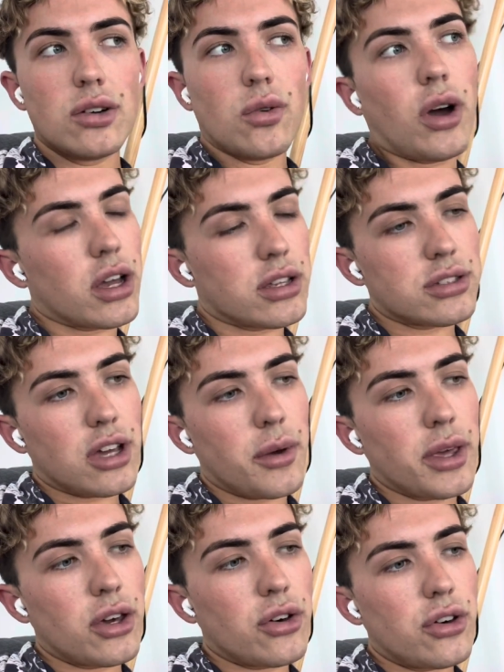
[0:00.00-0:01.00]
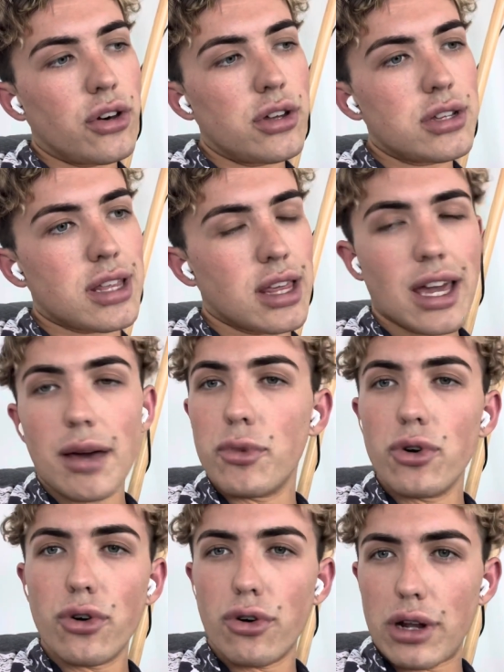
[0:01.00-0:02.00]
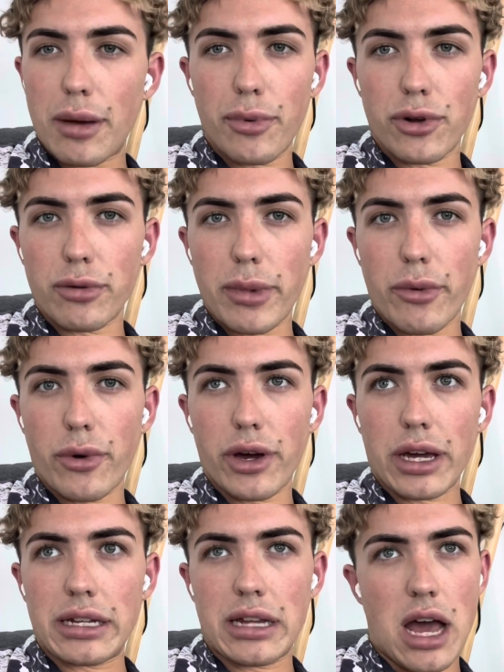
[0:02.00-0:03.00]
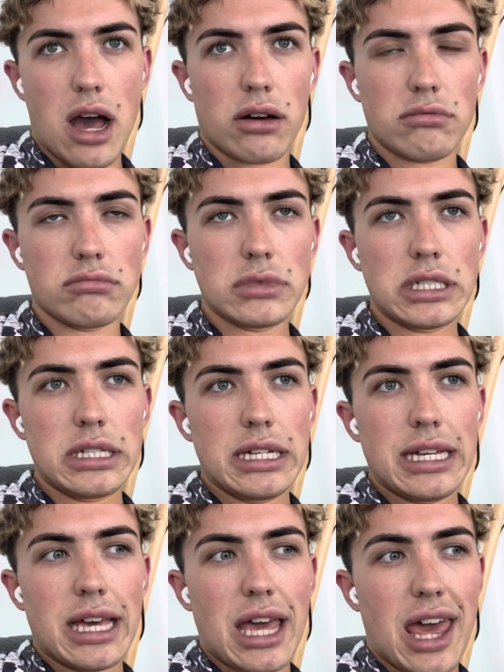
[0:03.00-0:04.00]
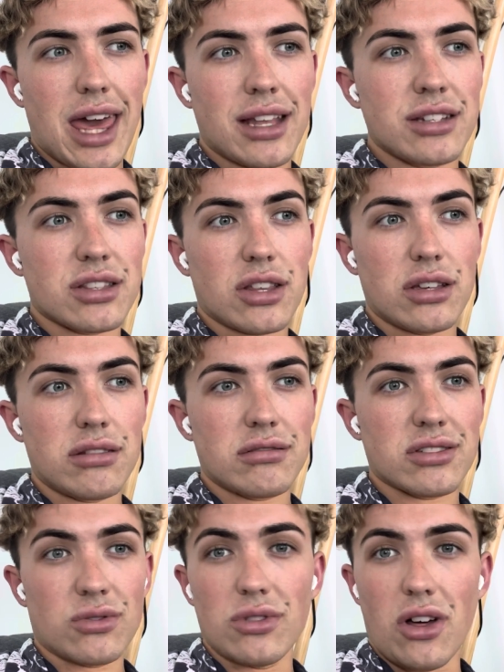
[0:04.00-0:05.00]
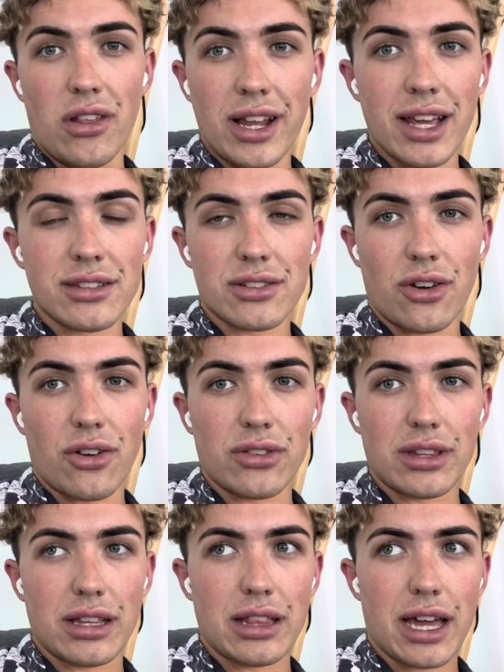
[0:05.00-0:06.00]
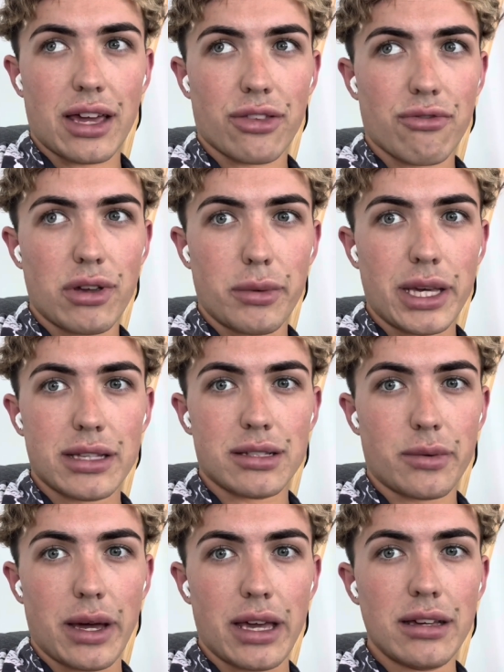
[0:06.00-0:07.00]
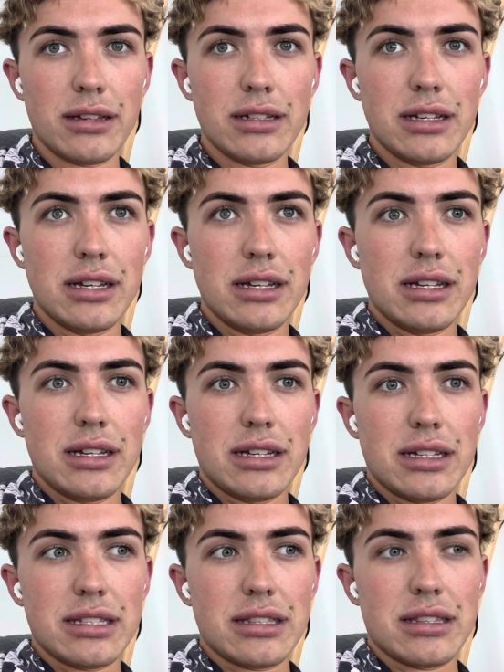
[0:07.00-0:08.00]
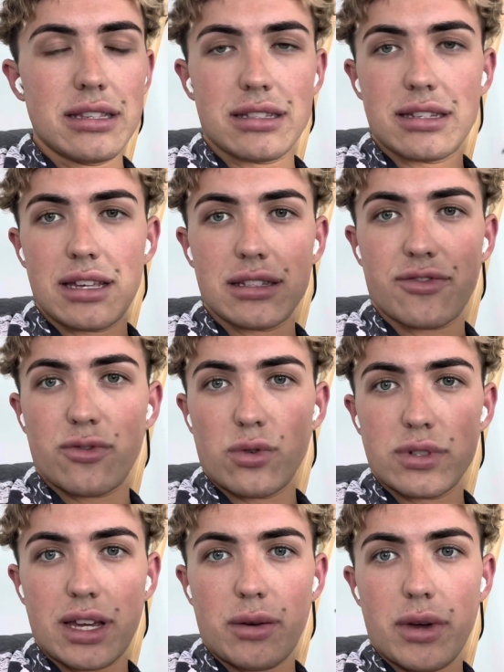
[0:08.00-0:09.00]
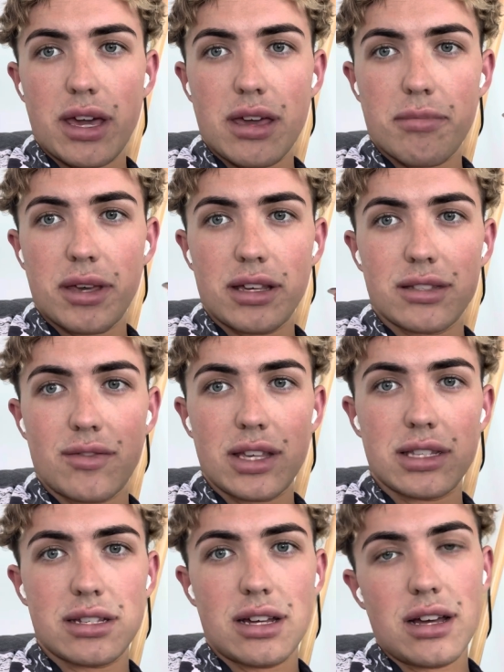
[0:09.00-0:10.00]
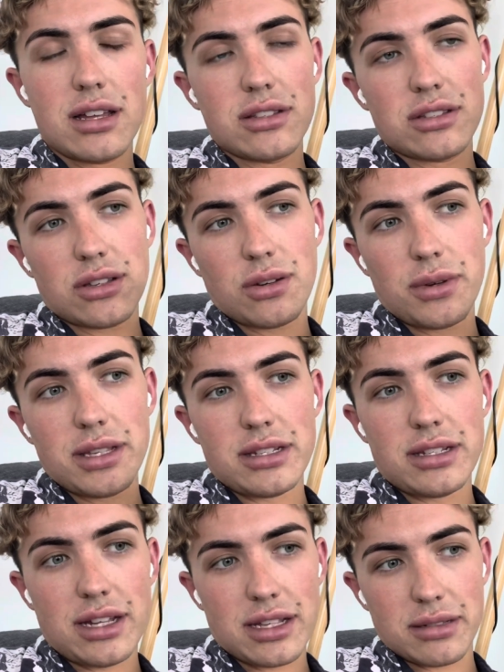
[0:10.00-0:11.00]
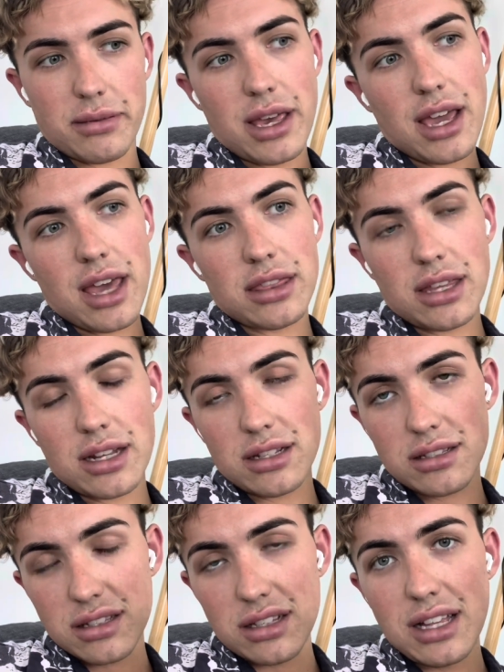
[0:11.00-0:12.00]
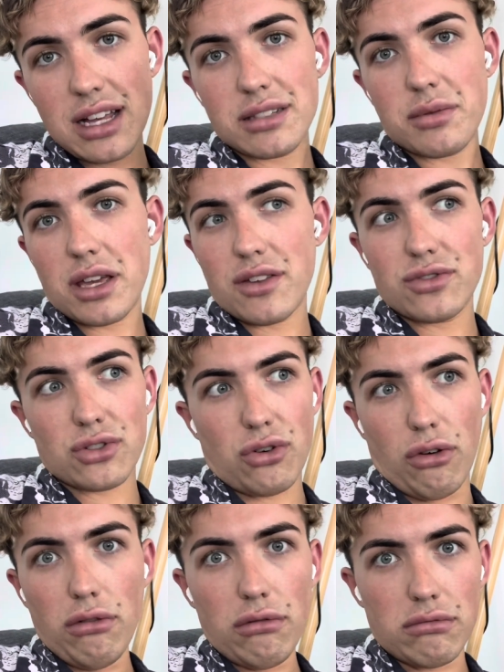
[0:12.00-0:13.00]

Work is going good. I think I'm all caught up on all my work now. And the school holidays are only like three weeks away. This day is a four day week because of Easter, and so is next week. And then it's the last week of school.